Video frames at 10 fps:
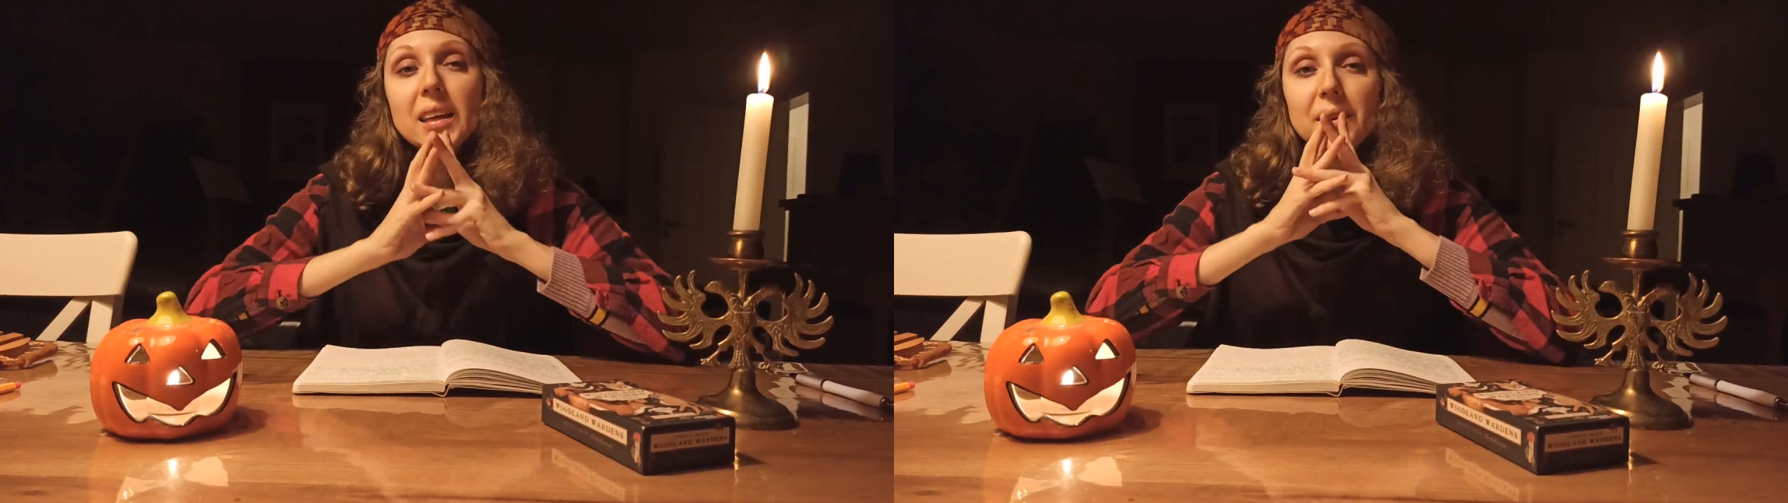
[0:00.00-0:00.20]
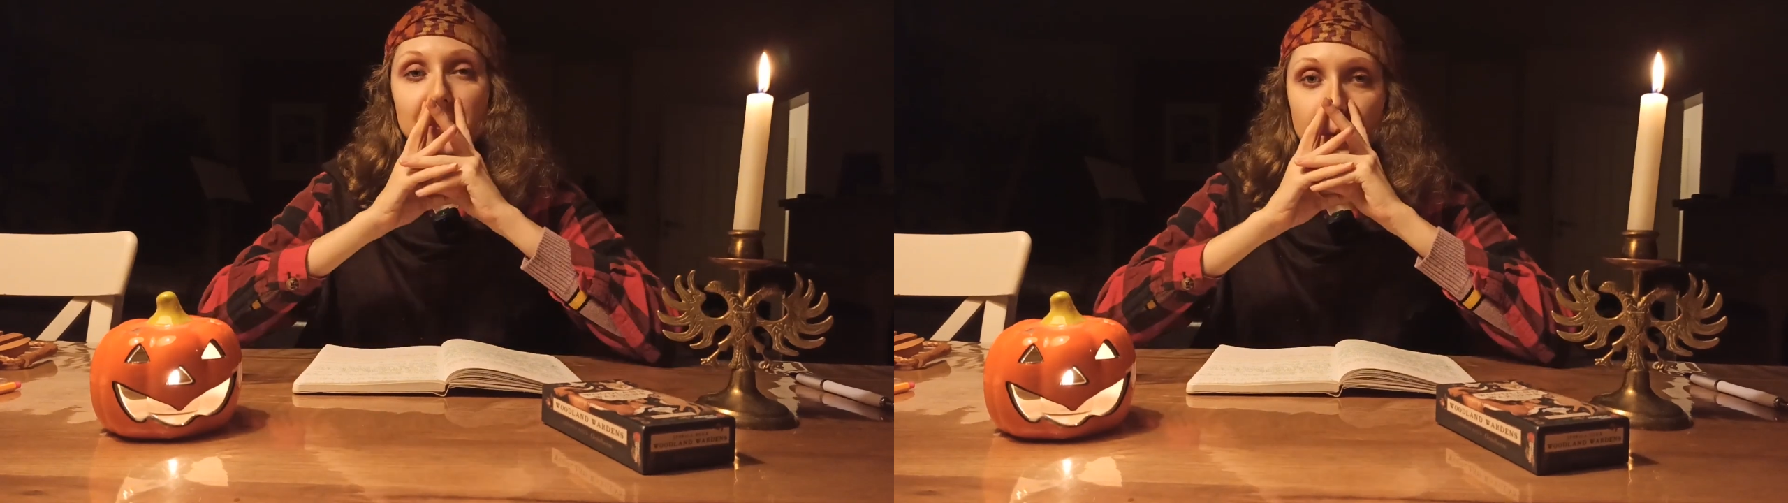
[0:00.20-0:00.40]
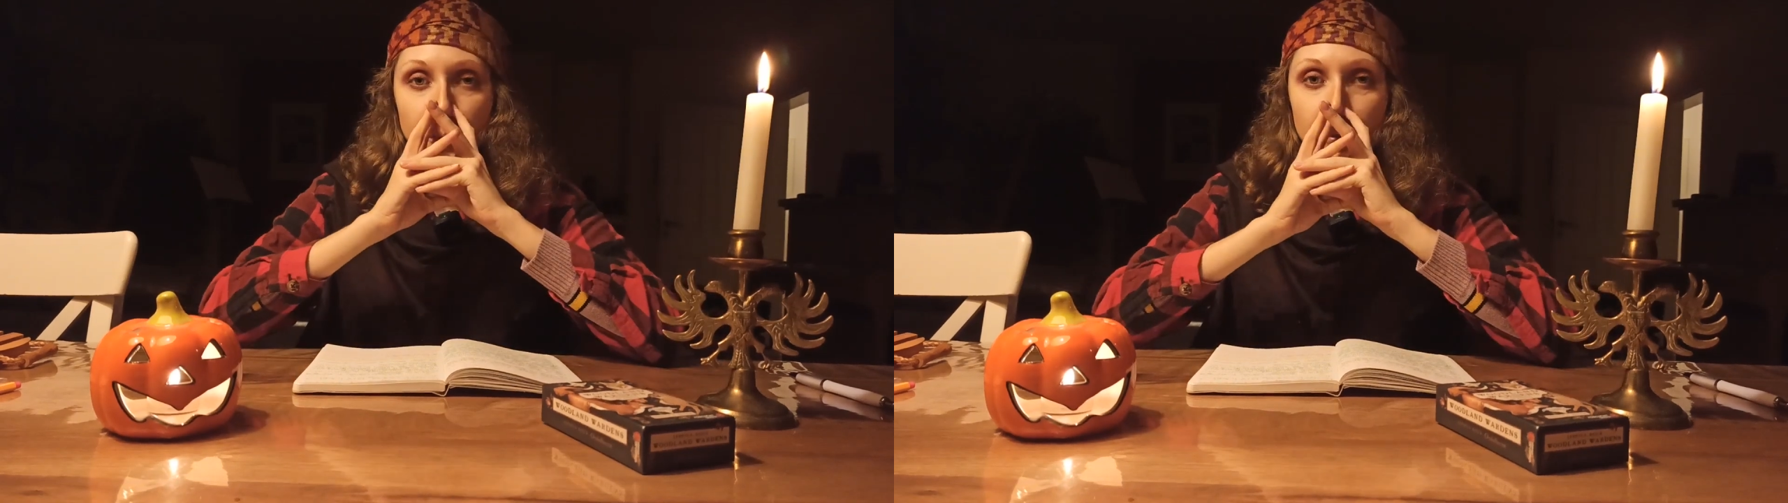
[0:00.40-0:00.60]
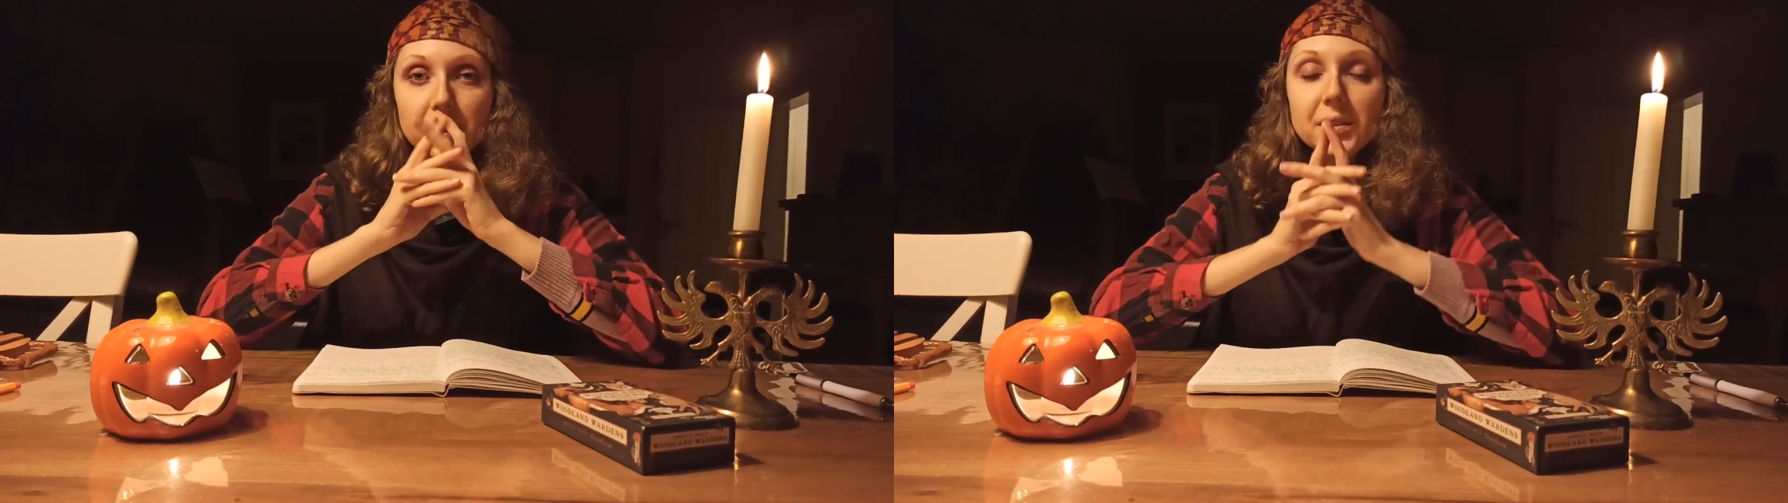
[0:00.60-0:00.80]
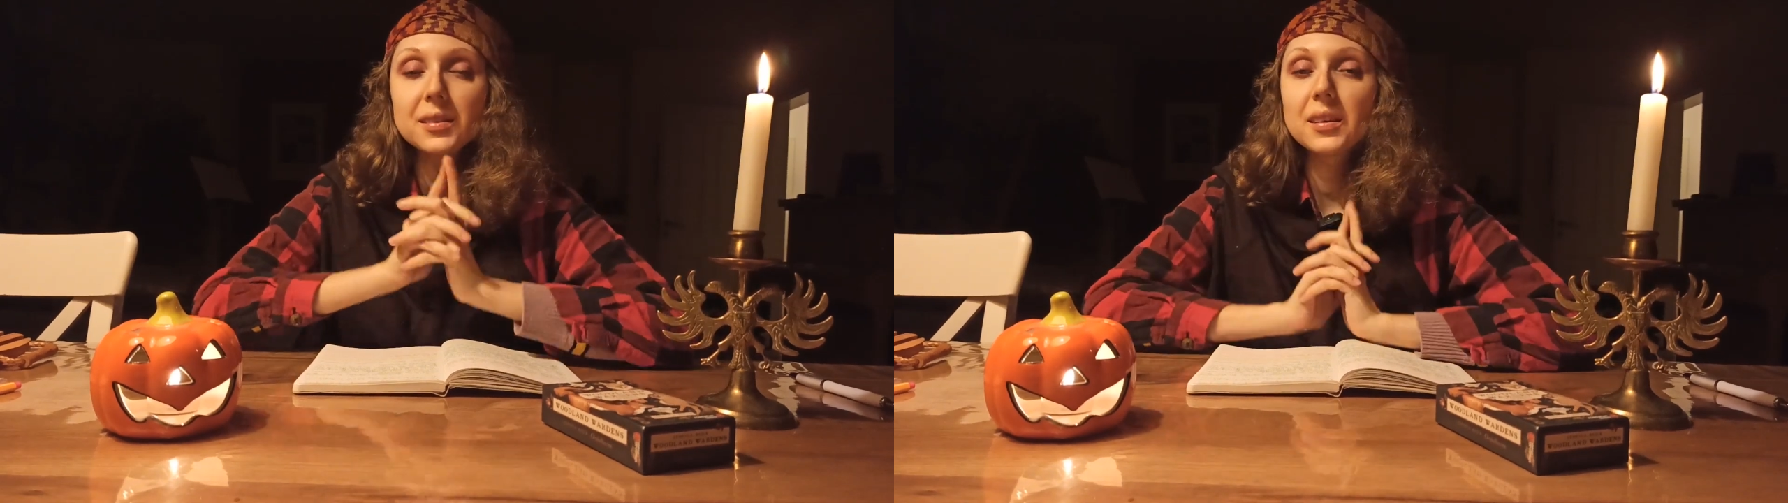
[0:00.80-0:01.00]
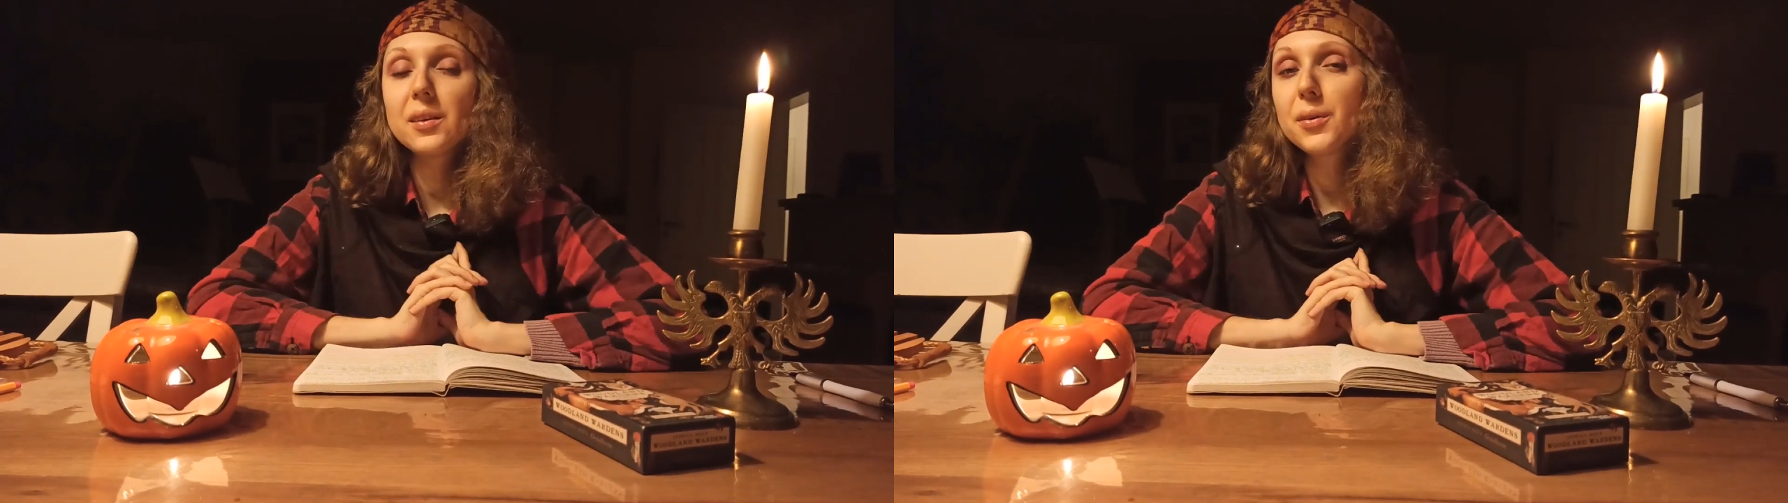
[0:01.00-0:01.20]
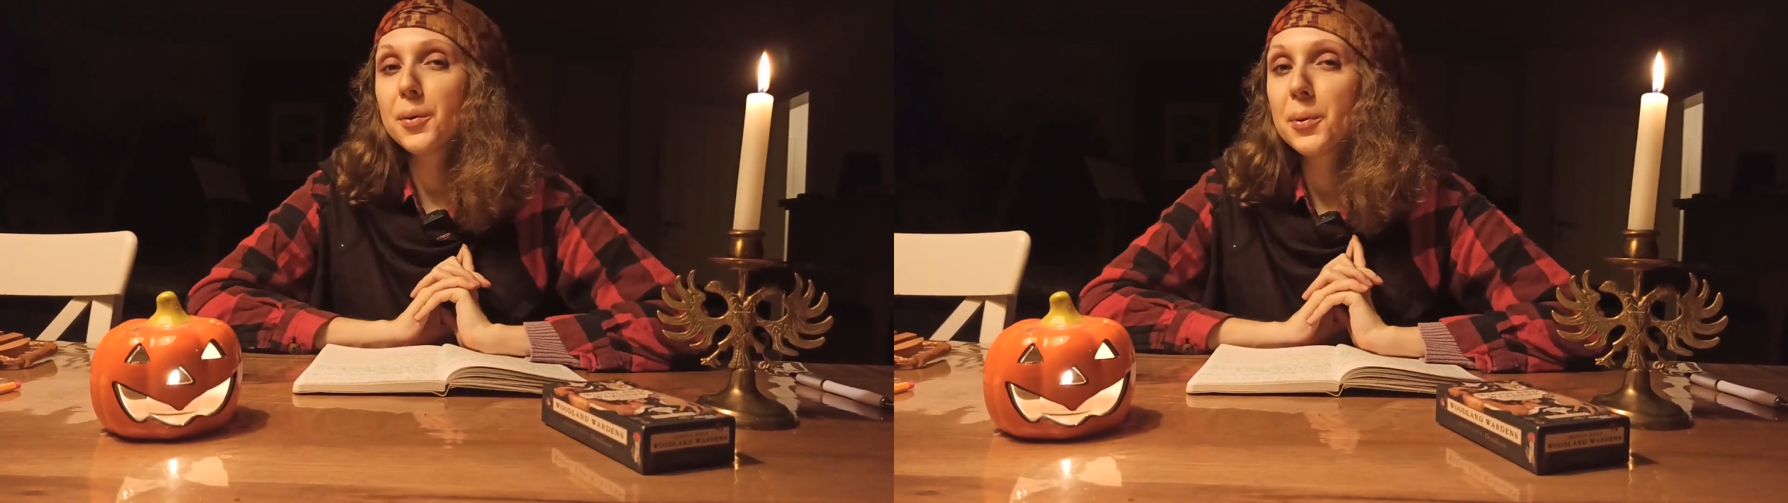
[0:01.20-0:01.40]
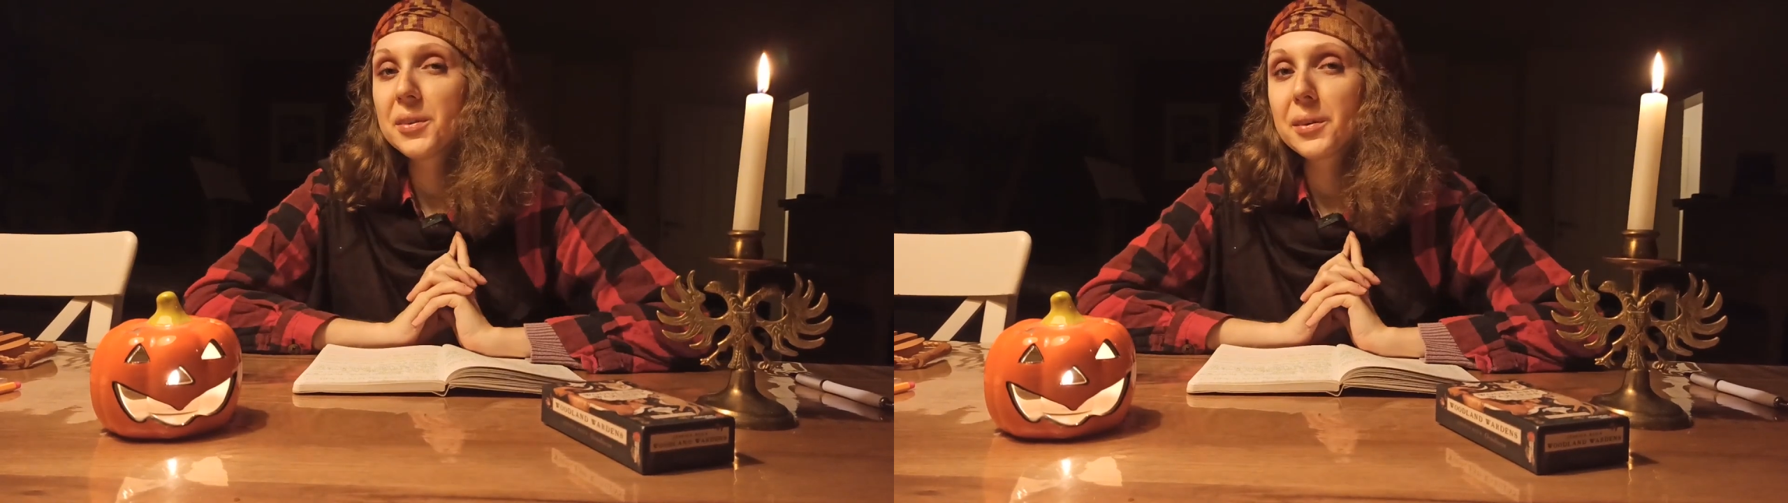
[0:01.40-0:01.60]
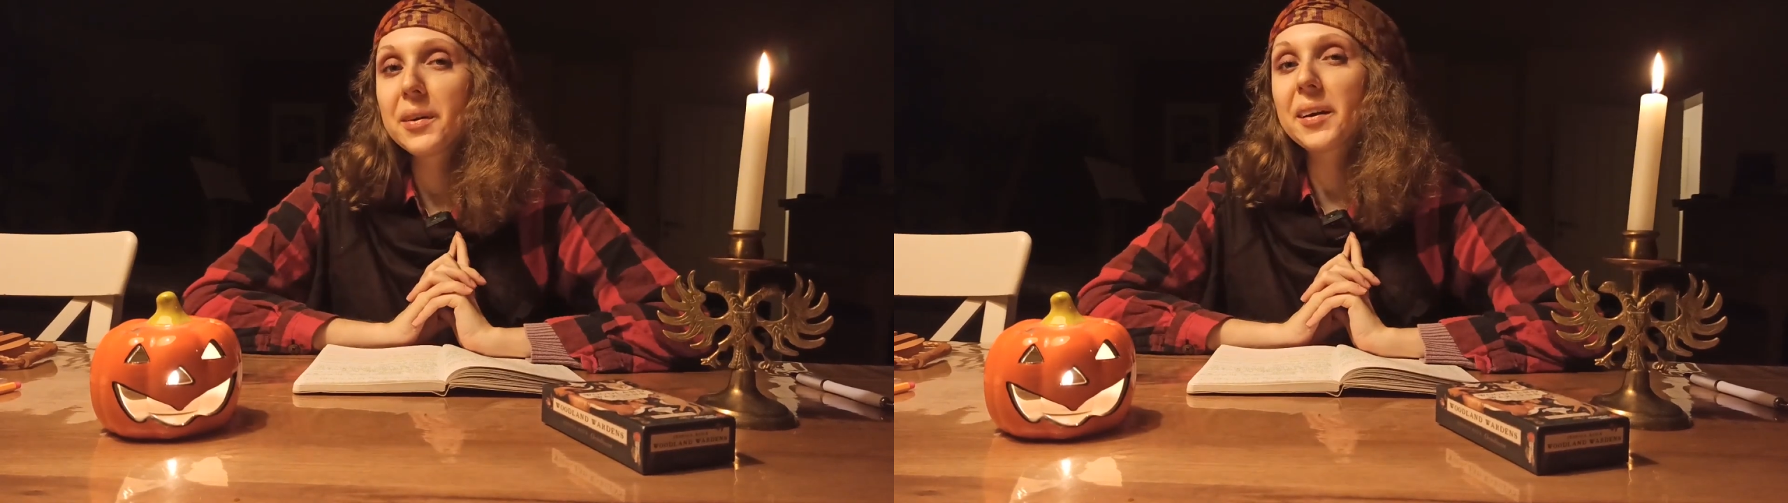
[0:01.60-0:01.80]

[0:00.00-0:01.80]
If you want a